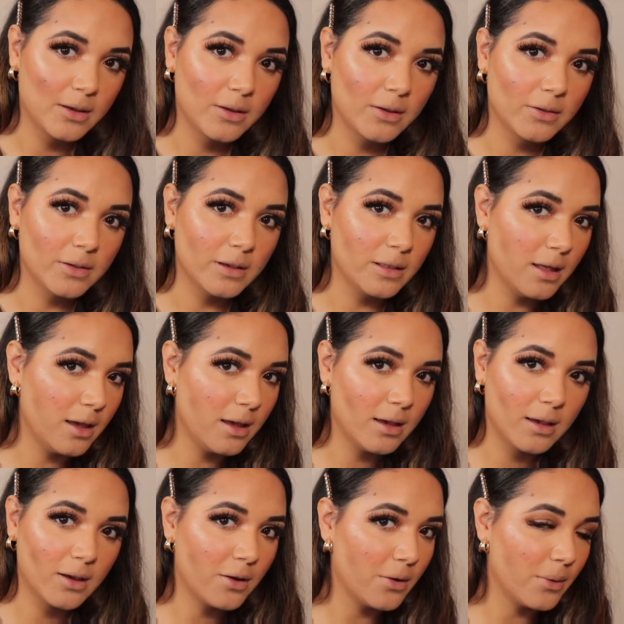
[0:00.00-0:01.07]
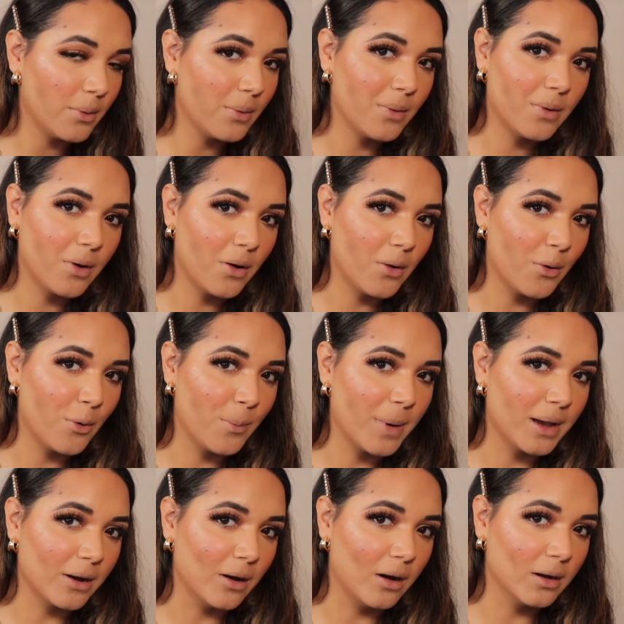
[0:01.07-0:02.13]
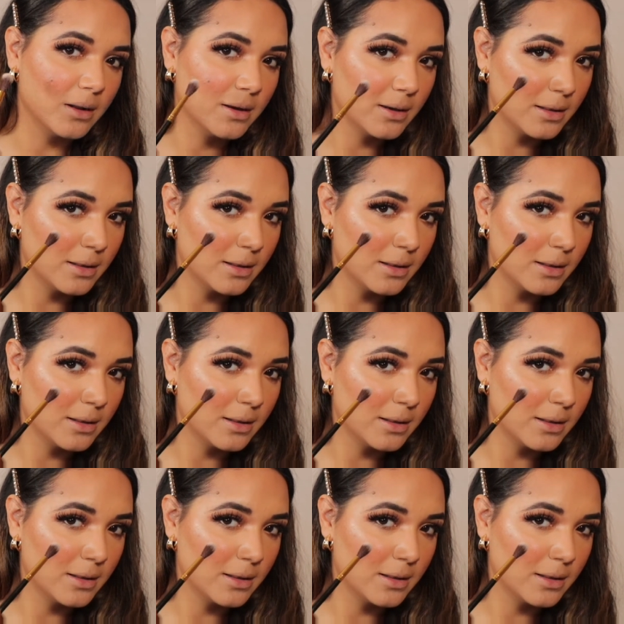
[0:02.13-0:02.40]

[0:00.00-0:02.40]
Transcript: See that? Oh my god.